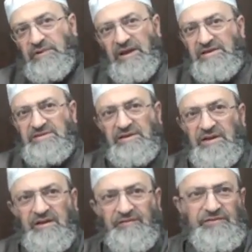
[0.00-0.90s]
He has a
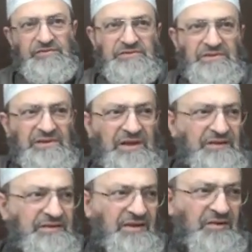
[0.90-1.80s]
lot of issues,
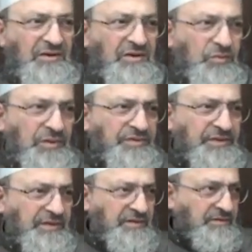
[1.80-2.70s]
not only one
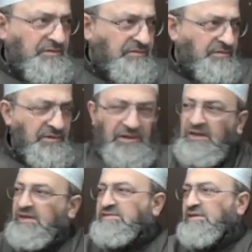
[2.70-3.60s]
thing.
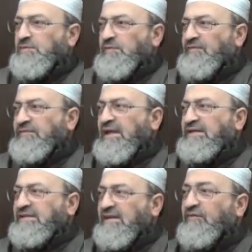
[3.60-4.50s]
He said the Prophet
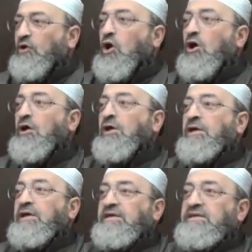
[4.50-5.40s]
had never
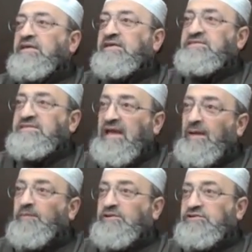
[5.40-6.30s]

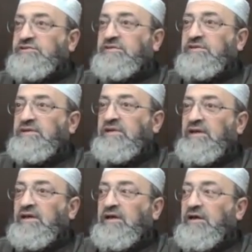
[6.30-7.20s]
established
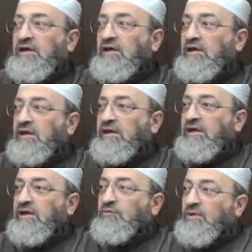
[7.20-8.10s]

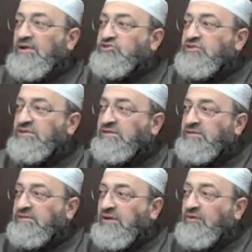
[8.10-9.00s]
a
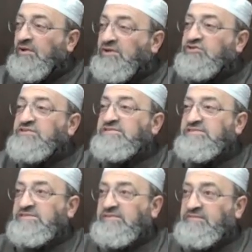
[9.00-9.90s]

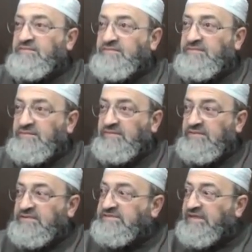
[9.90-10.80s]
religious
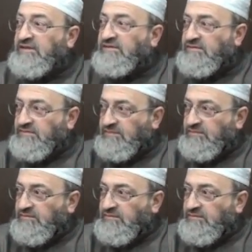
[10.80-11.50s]
state.